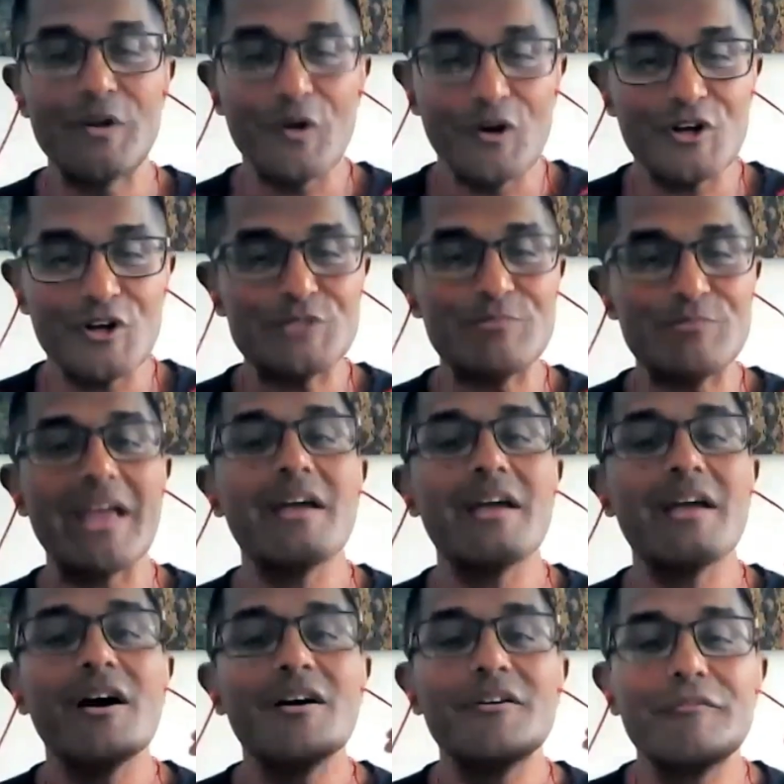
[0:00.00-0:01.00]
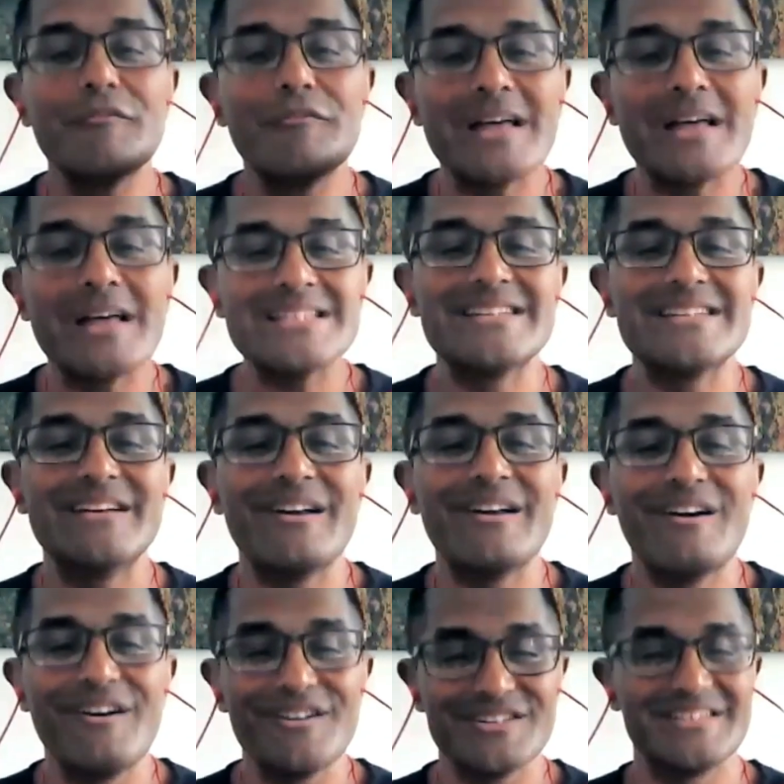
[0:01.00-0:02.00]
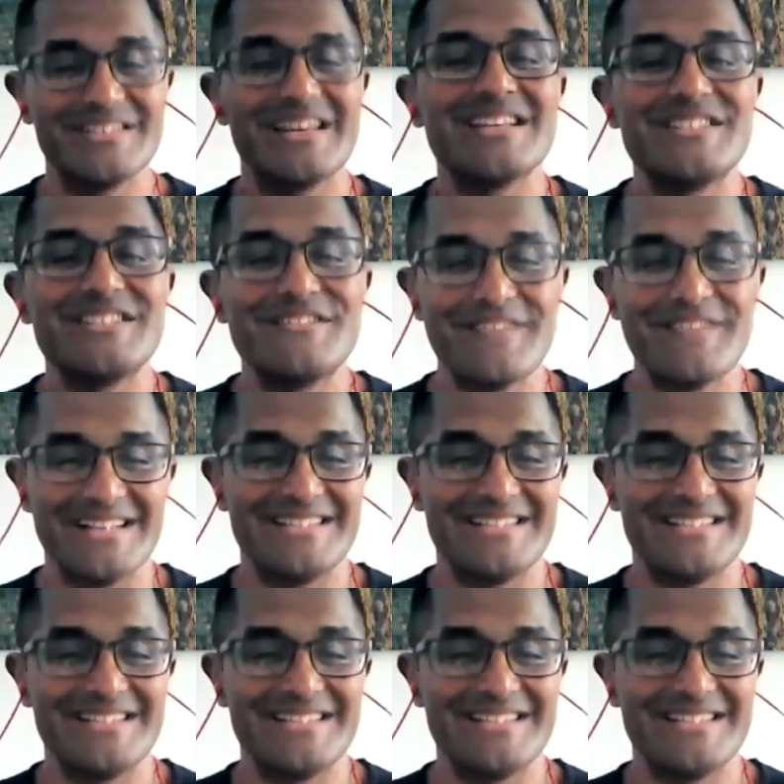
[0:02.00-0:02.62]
been caused by rancid oxidized